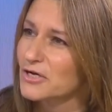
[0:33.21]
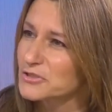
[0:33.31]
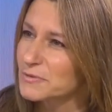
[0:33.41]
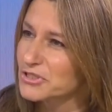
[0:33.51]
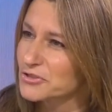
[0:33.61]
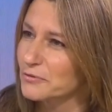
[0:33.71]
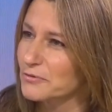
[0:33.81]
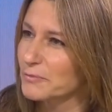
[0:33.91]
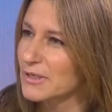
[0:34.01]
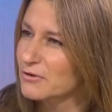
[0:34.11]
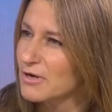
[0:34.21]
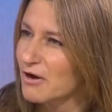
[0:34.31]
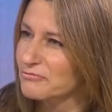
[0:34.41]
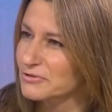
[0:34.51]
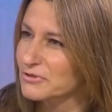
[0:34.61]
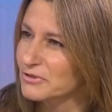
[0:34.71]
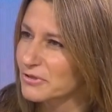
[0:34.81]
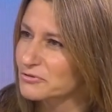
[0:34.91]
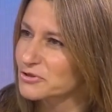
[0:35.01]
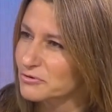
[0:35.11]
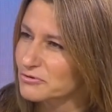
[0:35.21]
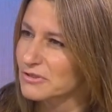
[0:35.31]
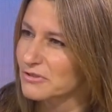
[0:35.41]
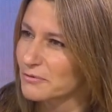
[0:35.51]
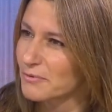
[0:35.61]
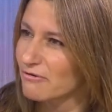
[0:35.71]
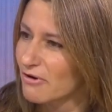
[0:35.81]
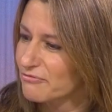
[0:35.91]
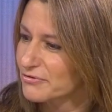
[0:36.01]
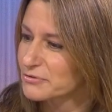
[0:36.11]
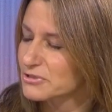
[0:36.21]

to ensure that we look after, children who are our future.